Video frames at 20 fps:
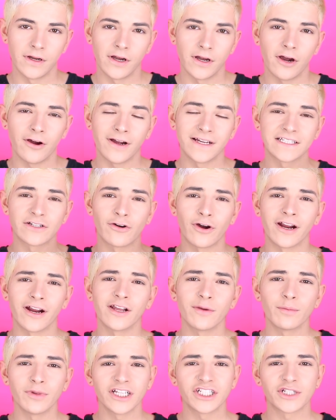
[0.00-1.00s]
Alright, so I already
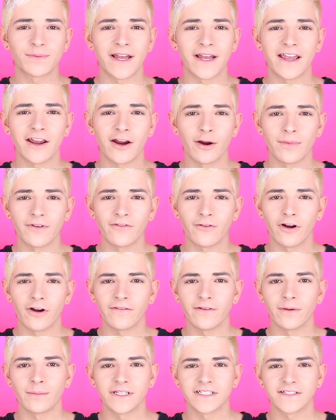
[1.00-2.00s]
bleached my hair before I
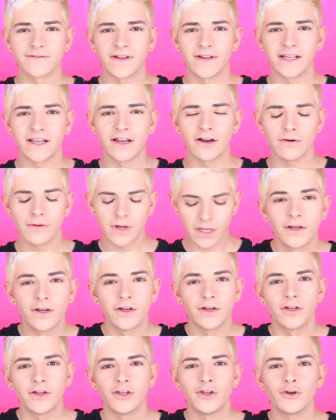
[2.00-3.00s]
filmed this video.
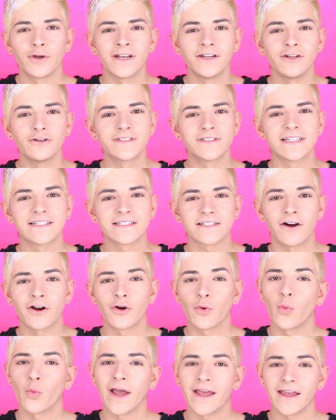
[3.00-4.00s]
You can use this
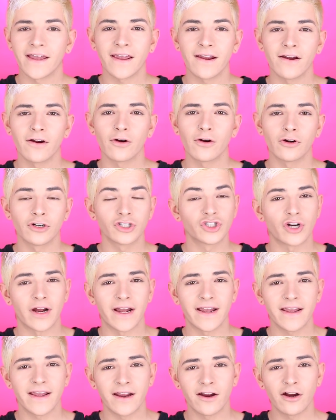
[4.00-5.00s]
on wet hair or dry
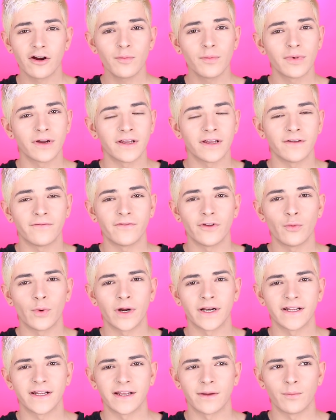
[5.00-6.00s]
hair, but if you
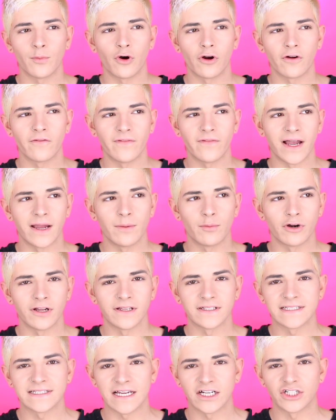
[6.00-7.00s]
wanted a more vibrant,
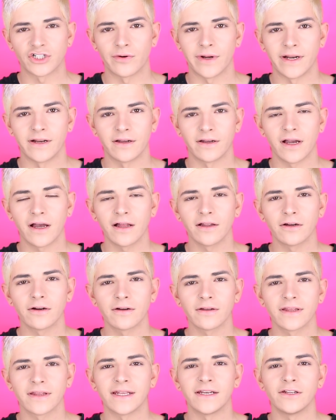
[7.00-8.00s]
saturated color,
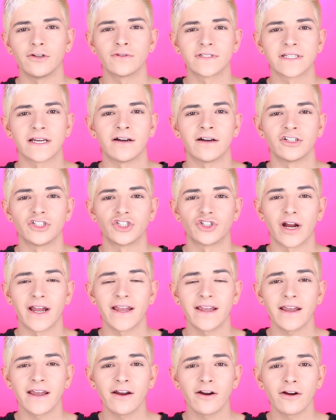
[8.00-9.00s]
then use it on dry
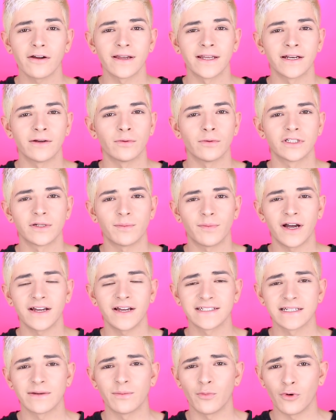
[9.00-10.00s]
hair and it will
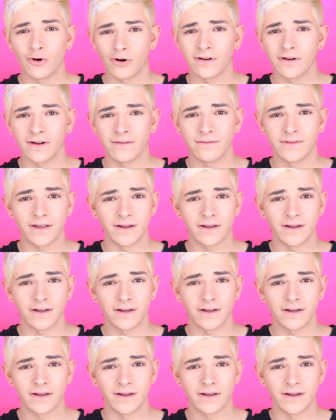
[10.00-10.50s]
deposit more of the